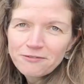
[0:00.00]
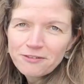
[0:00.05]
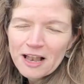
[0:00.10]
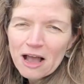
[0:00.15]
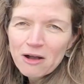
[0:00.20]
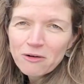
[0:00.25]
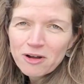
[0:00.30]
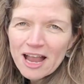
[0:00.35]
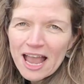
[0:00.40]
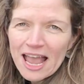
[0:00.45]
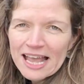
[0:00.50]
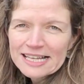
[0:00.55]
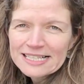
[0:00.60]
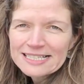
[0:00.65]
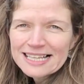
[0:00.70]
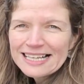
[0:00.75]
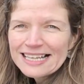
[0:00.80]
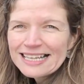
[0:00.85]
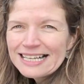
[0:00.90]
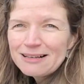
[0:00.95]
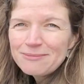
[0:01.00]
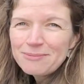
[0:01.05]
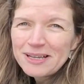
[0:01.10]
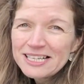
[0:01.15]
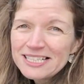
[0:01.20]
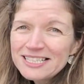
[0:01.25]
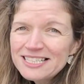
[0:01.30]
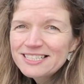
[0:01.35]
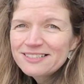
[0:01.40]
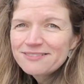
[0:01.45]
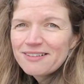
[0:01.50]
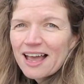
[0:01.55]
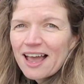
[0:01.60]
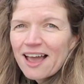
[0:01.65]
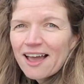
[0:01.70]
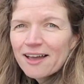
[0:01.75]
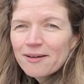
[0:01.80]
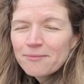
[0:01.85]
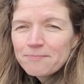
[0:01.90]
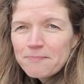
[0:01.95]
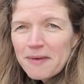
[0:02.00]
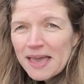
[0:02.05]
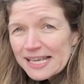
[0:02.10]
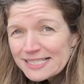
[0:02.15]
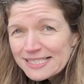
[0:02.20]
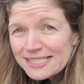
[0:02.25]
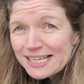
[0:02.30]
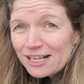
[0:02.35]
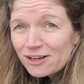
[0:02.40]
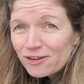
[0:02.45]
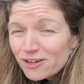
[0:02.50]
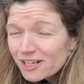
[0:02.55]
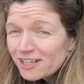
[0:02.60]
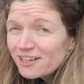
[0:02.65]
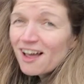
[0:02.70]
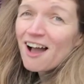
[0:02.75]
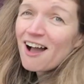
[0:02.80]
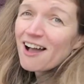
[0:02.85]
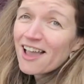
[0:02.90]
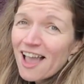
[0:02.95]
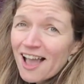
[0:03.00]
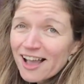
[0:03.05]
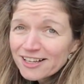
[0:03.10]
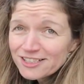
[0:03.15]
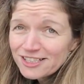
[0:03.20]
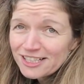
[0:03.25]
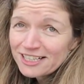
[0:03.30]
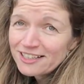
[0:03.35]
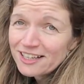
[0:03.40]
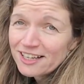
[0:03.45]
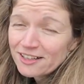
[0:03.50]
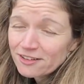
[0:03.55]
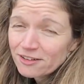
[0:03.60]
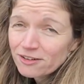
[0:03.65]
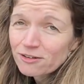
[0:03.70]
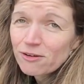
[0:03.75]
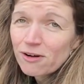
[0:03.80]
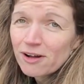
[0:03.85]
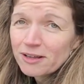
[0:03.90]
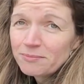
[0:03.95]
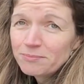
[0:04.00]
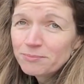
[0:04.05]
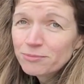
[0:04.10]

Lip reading: flower heads a little bit messy looking. I actually think they're quite